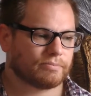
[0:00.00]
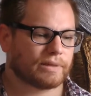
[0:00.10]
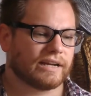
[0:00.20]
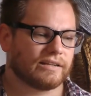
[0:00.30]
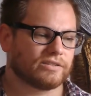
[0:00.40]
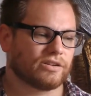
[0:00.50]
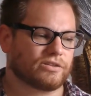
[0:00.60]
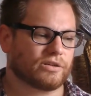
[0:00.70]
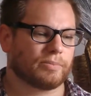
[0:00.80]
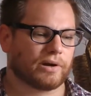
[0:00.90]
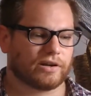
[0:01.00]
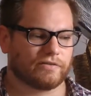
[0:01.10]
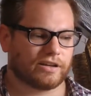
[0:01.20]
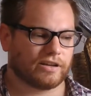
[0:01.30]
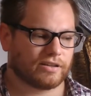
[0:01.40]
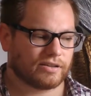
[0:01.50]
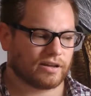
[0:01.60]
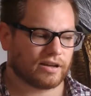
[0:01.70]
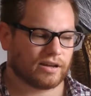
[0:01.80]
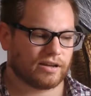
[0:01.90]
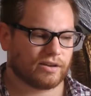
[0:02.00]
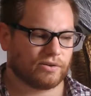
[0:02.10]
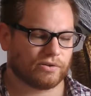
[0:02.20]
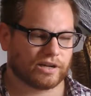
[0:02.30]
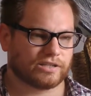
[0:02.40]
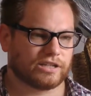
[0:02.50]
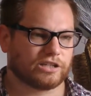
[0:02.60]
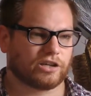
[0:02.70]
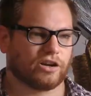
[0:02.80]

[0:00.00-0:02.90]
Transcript: Planet is also part of an organization